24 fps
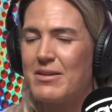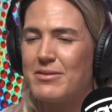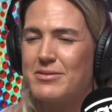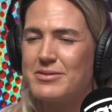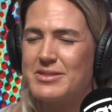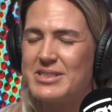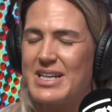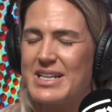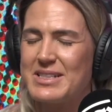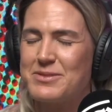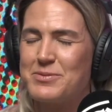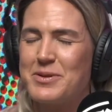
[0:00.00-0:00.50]

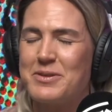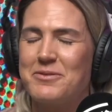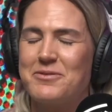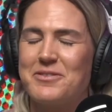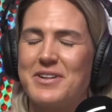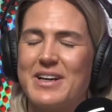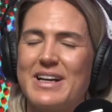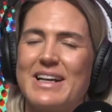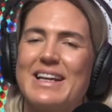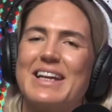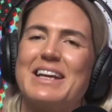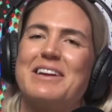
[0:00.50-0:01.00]
Well, Jess, we
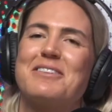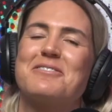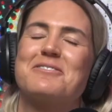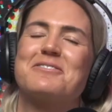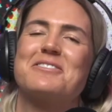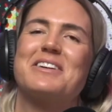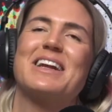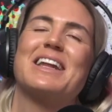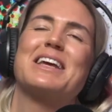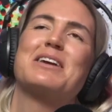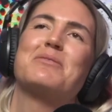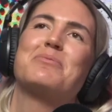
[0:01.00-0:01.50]
really,
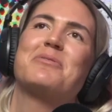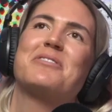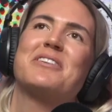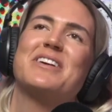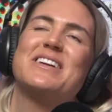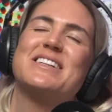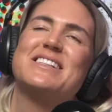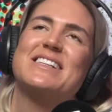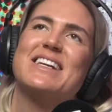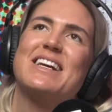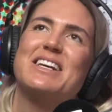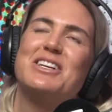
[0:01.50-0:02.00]
really
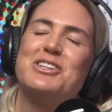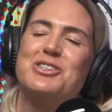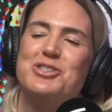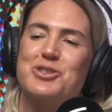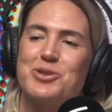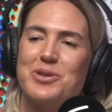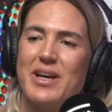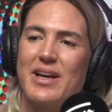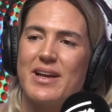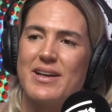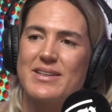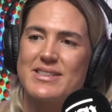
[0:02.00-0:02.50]
appreciate you
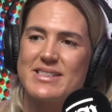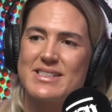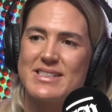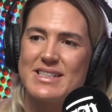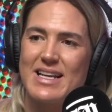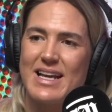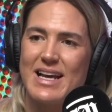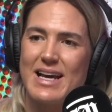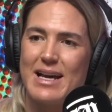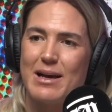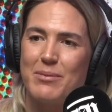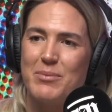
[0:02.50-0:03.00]
joining
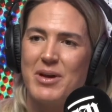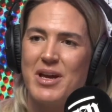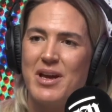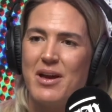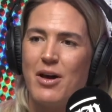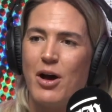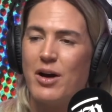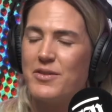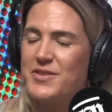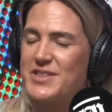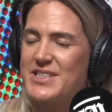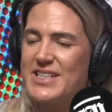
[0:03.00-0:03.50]
us.
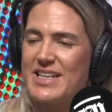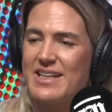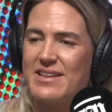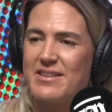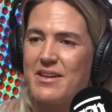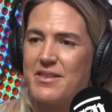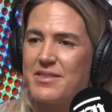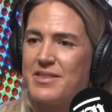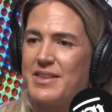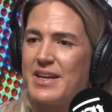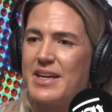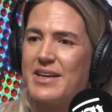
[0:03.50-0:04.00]
Obviously
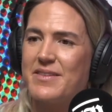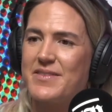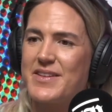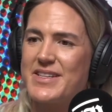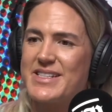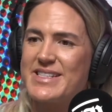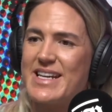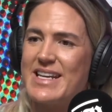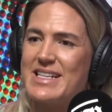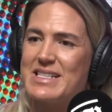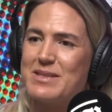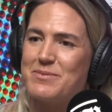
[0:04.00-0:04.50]
in the thick of
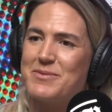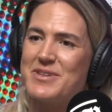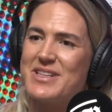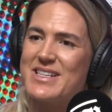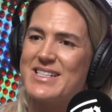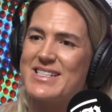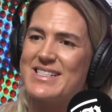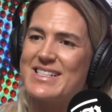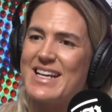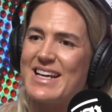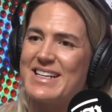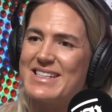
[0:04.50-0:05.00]
the season
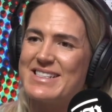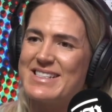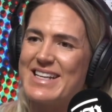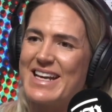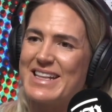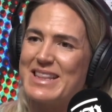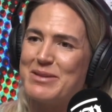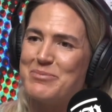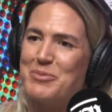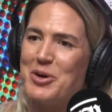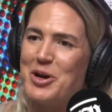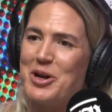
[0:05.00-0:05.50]
with the Suns
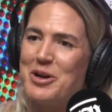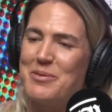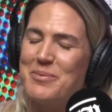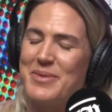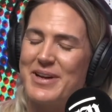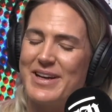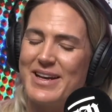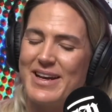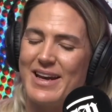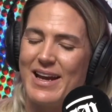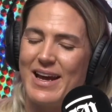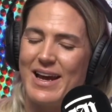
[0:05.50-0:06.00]
at the
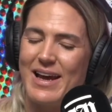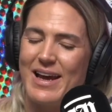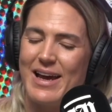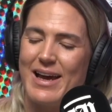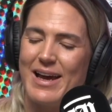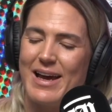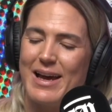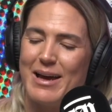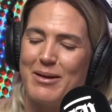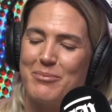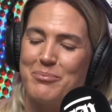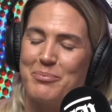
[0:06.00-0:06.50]
moment,
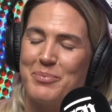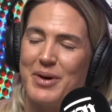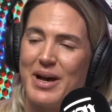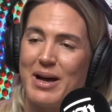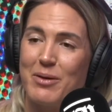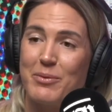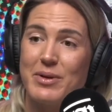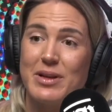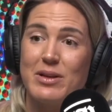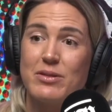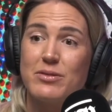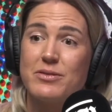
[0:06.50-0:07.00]

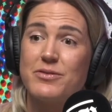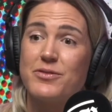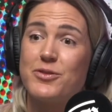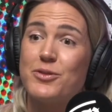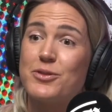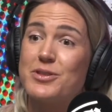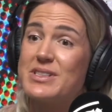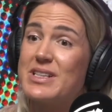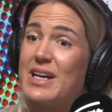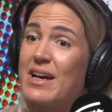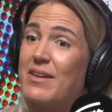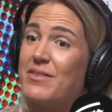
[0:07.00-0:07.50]
but we look
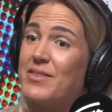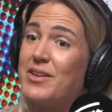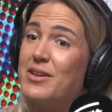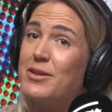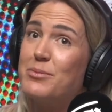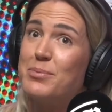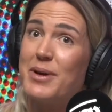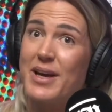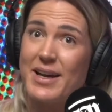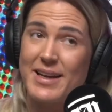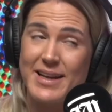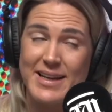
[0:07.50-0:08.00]
forward to having
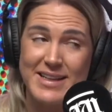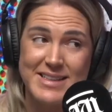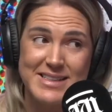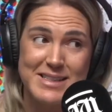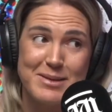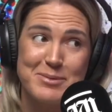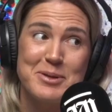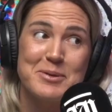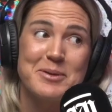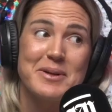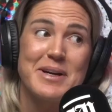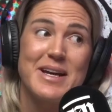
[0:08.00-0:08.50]
you back in
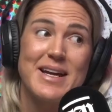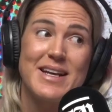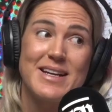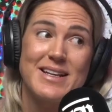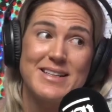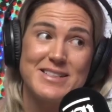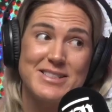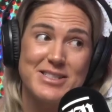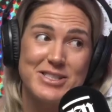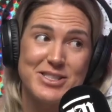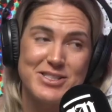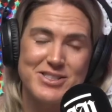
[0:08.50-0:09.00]

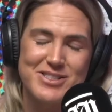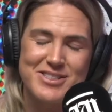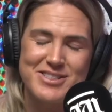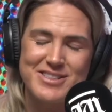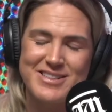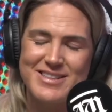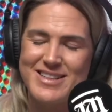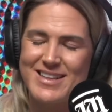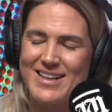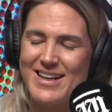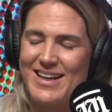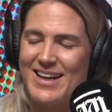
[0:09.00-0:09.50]
WA
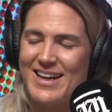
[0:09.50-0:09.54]
soon.